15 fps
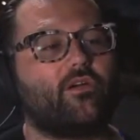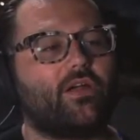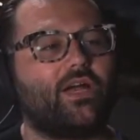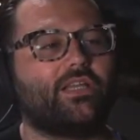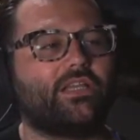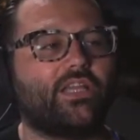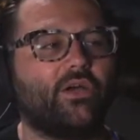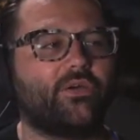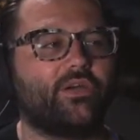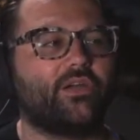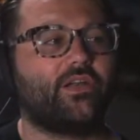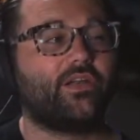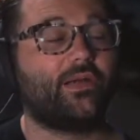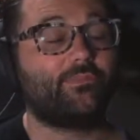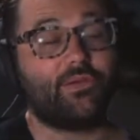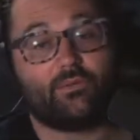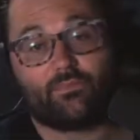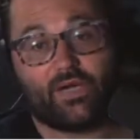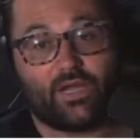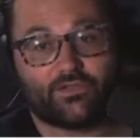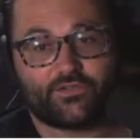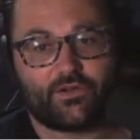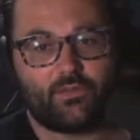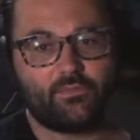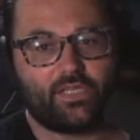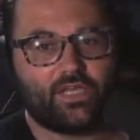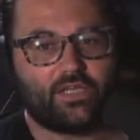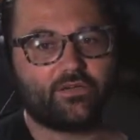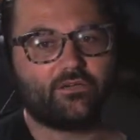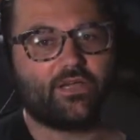I loaded it up in a browser
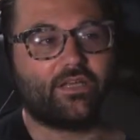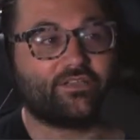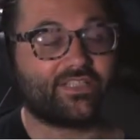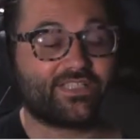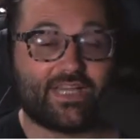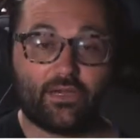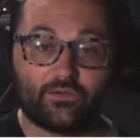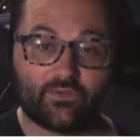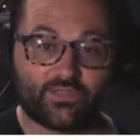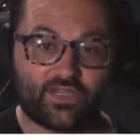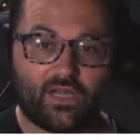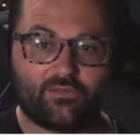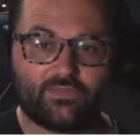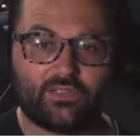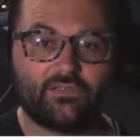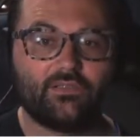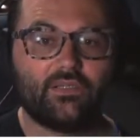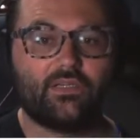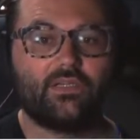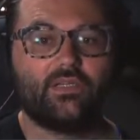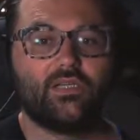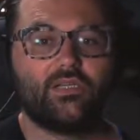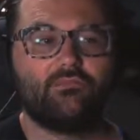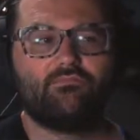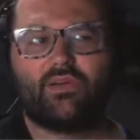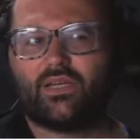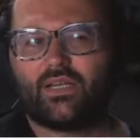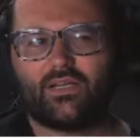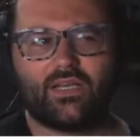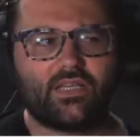emulator, and the sound was awful,
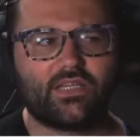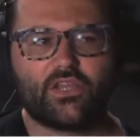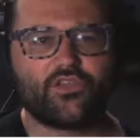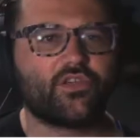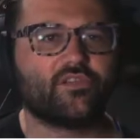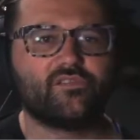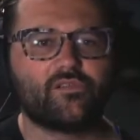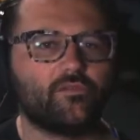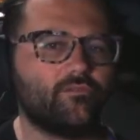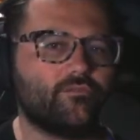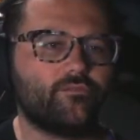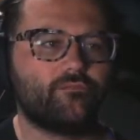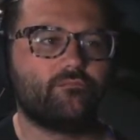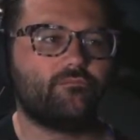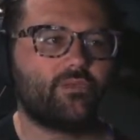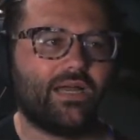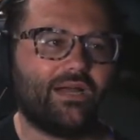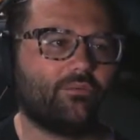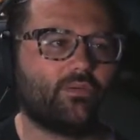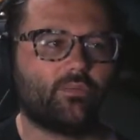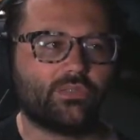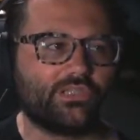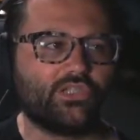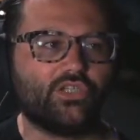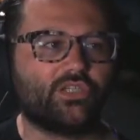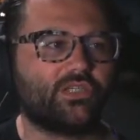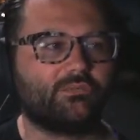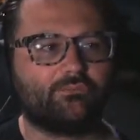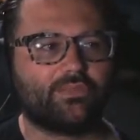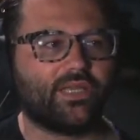but I got the gist of how it would look
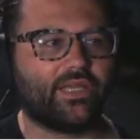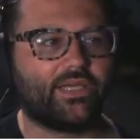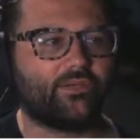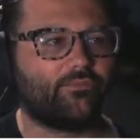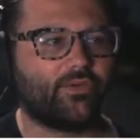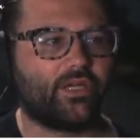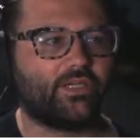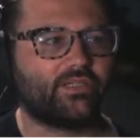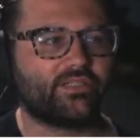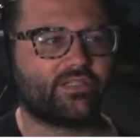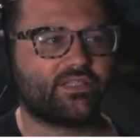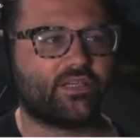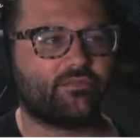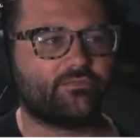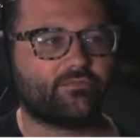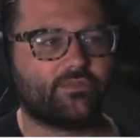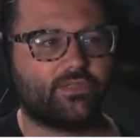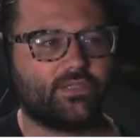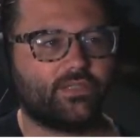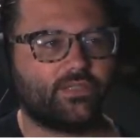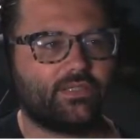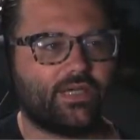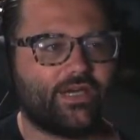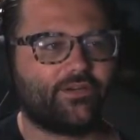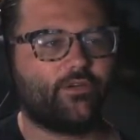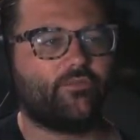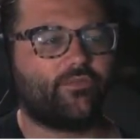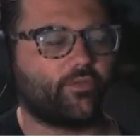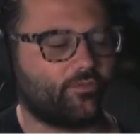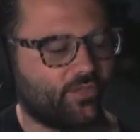and play and run and stuff. I don't know
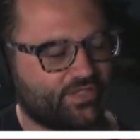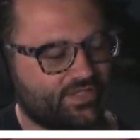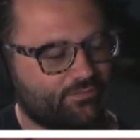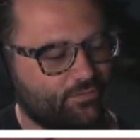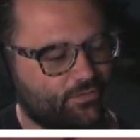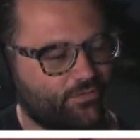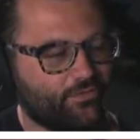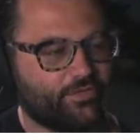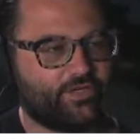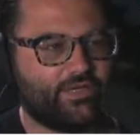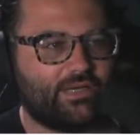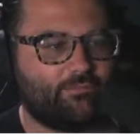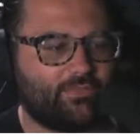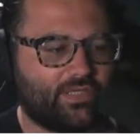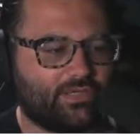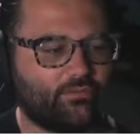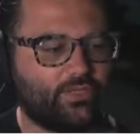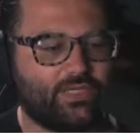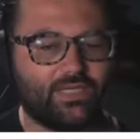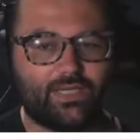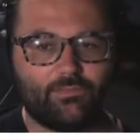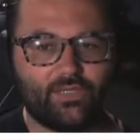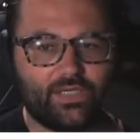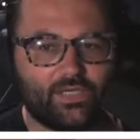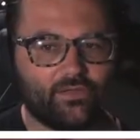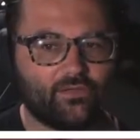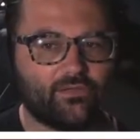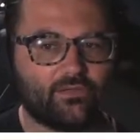if it would run smoother in like a real emulator.